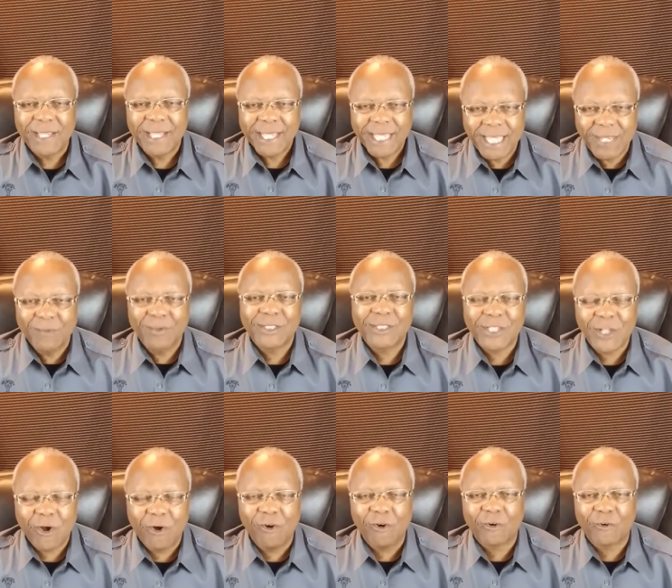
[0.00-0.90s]
He was
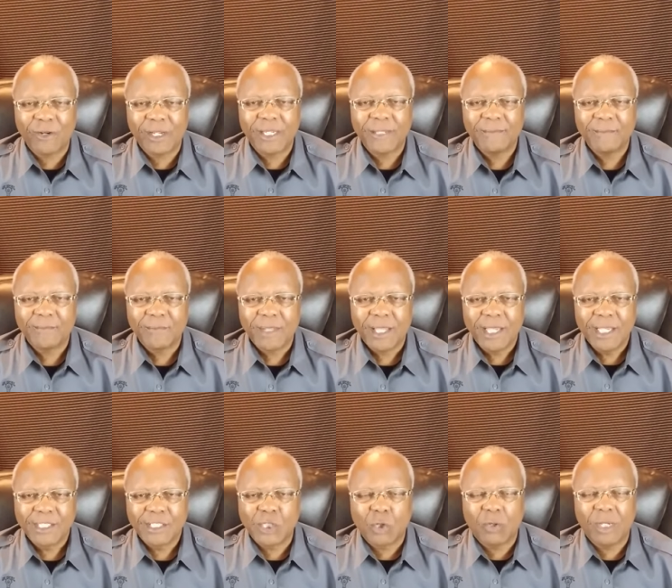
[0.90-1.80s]
hungry,
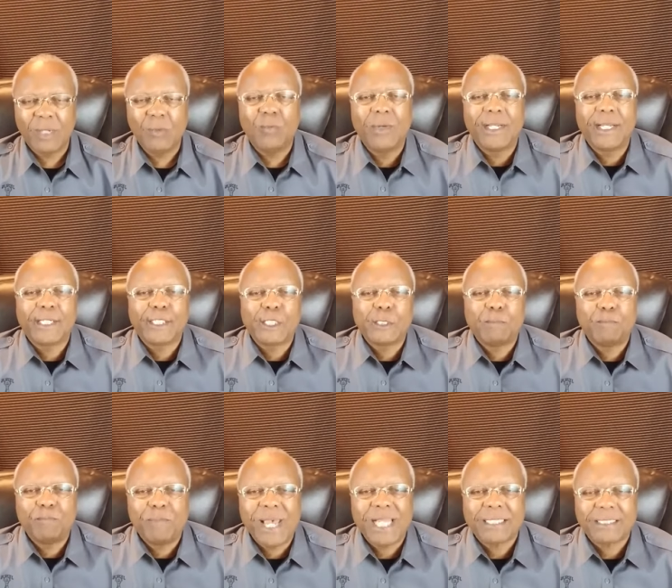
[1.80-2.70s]
so he went
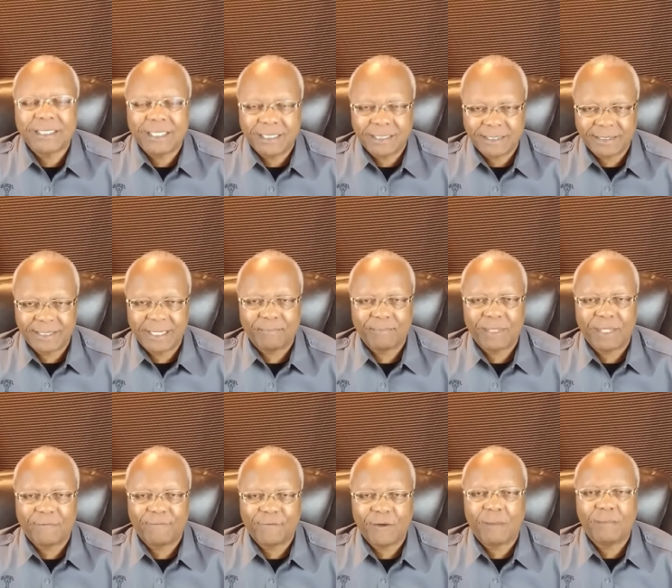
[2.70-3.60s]
expecting
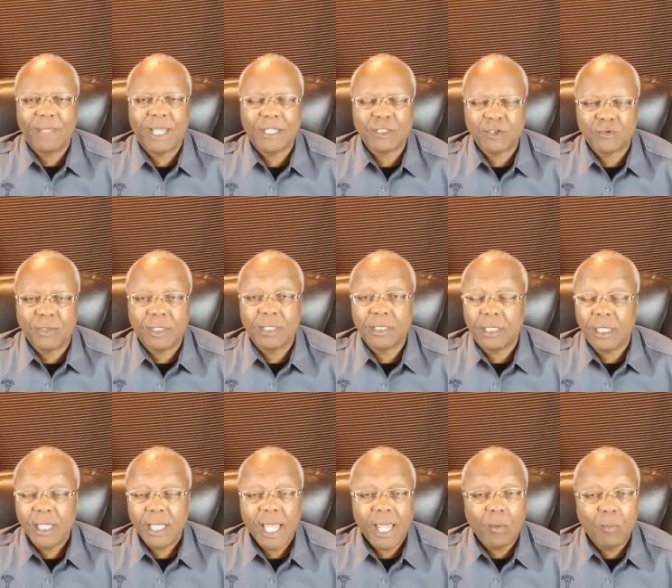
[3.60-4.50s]
something from that tree.
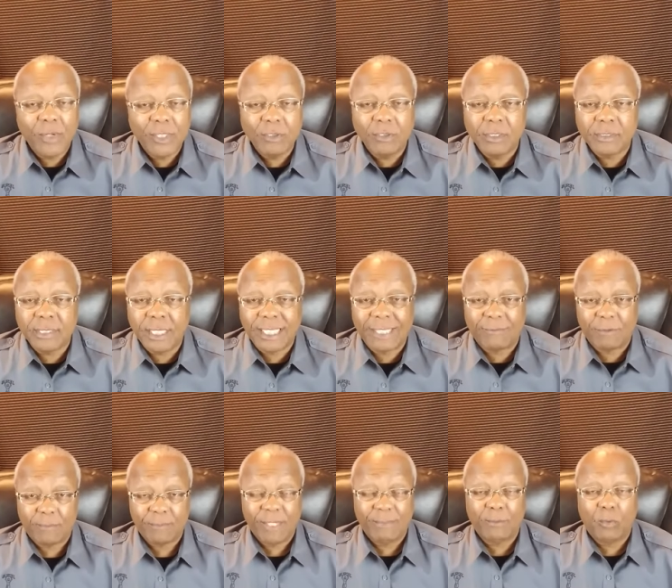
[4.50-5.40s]
And we do the same thing
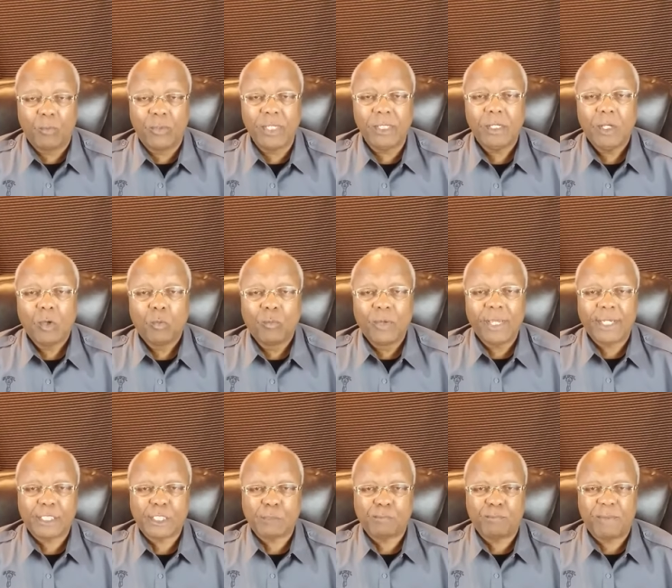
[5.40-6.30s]
with people. We, we
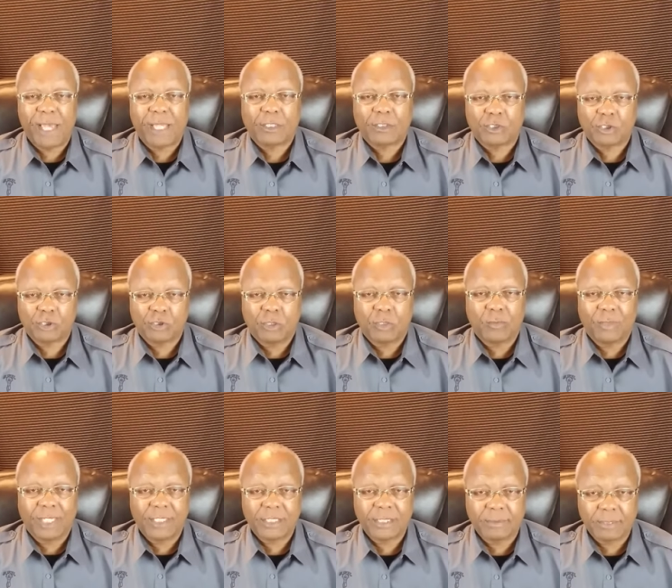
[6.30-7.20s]
expect certain
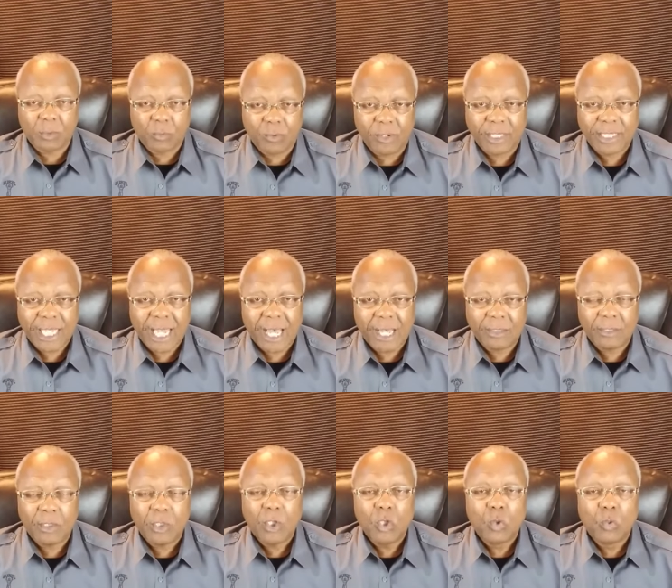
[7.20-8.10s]
relationships to work
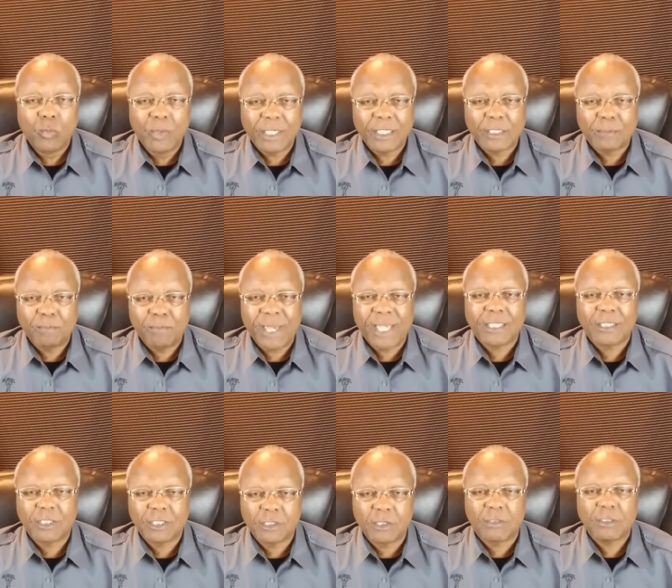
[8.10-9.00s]
out. We
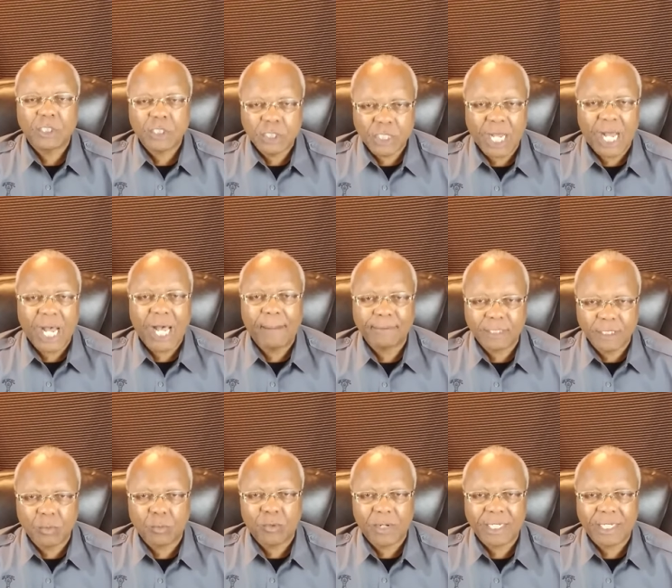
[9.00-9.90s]
expect certain jobs
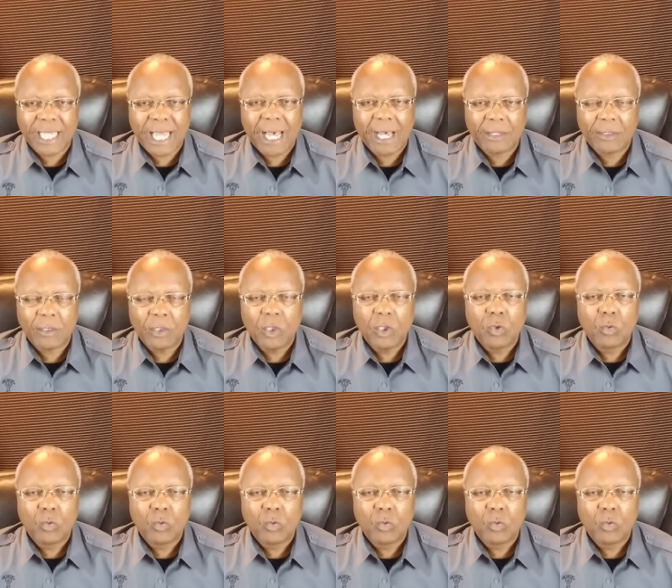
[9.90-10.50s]
to work out.